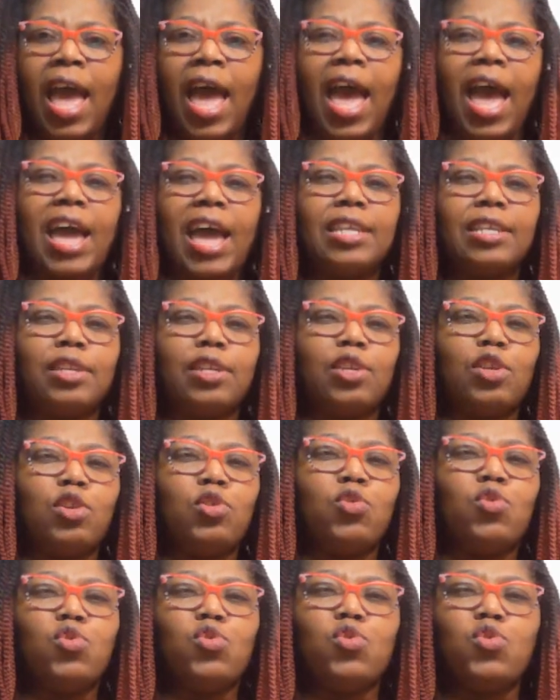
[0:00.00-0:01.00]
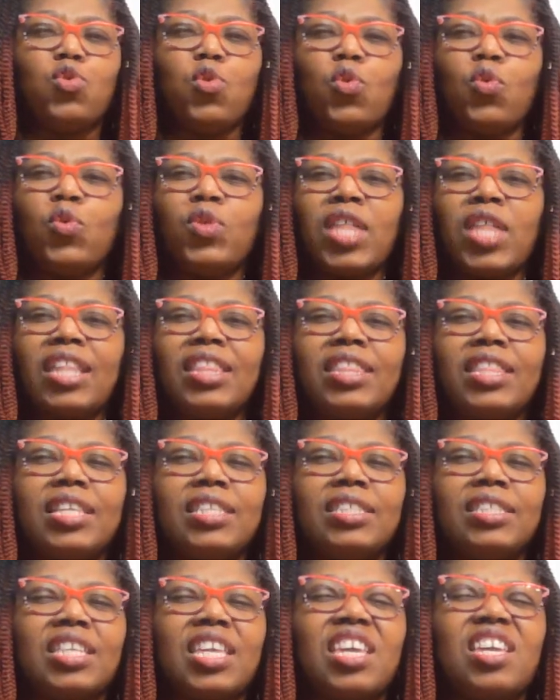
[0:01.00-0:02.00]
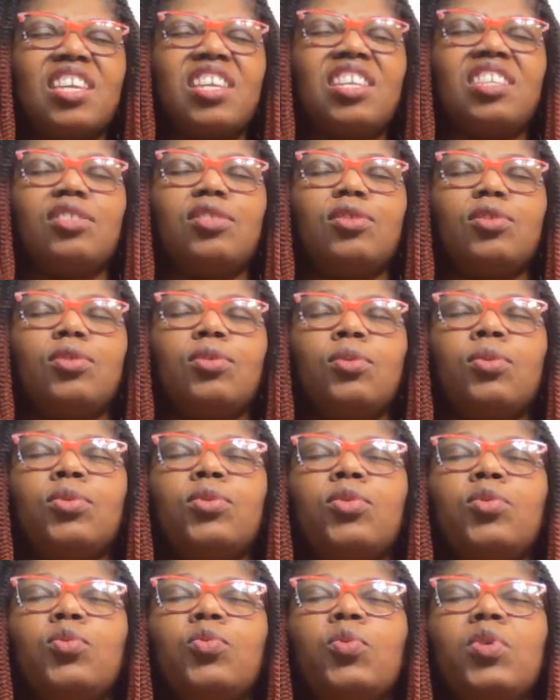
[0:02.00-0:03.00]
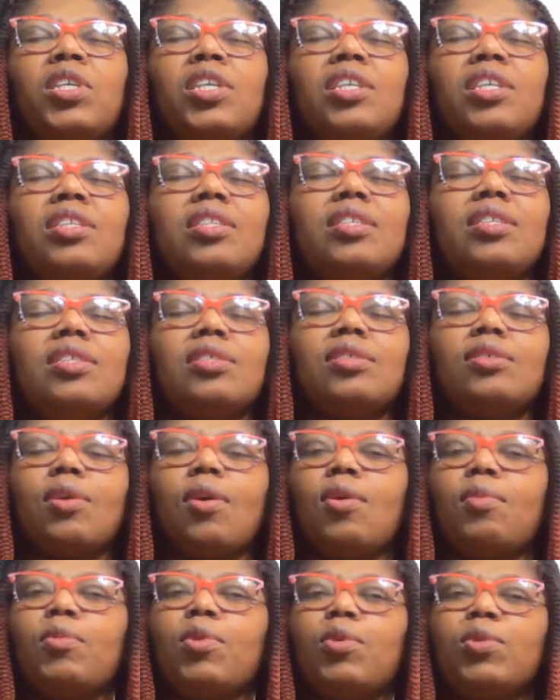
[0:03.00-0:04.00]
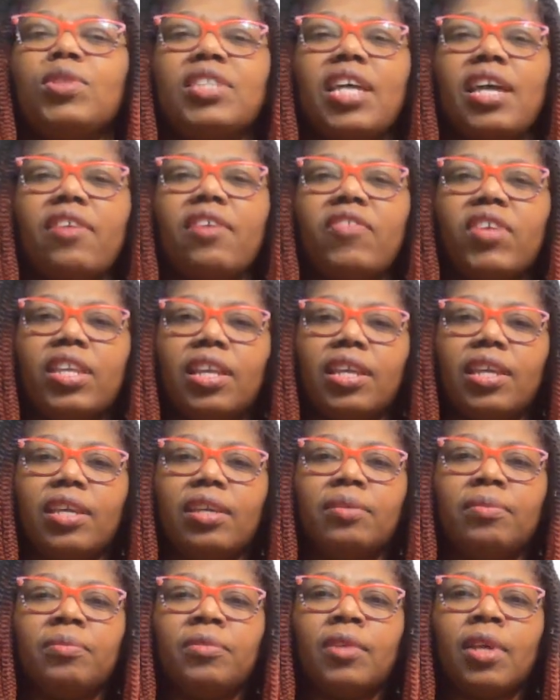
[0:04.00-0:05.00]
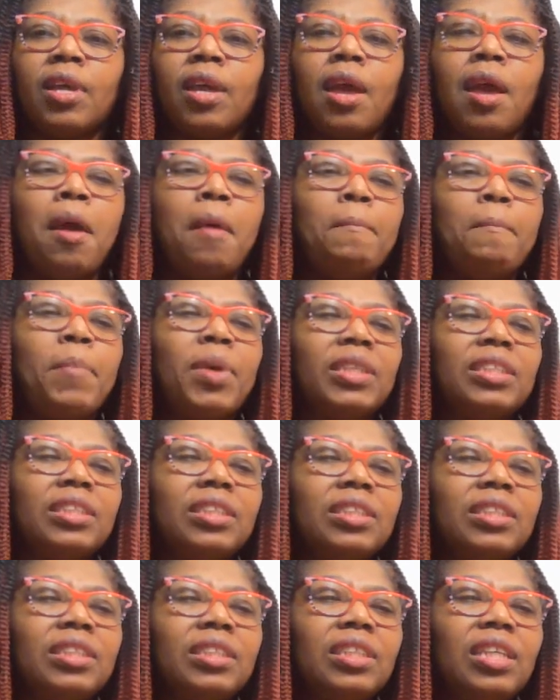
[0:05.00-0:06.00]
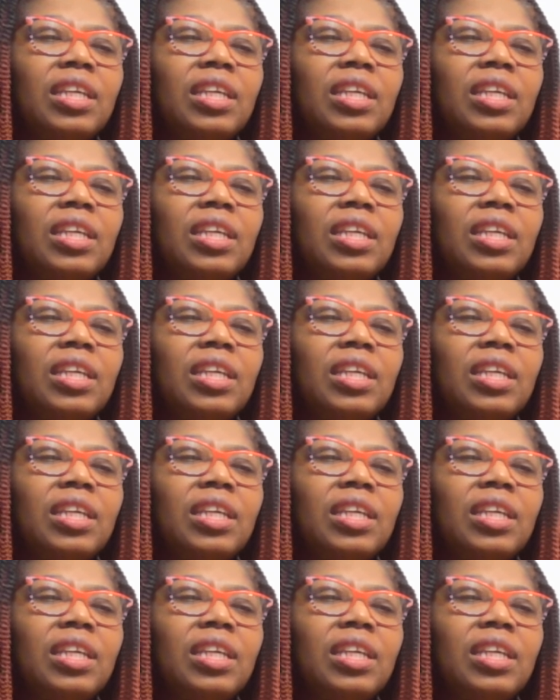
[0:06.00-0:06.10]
and you know that this cake is so sweet, it is almost heavenly. But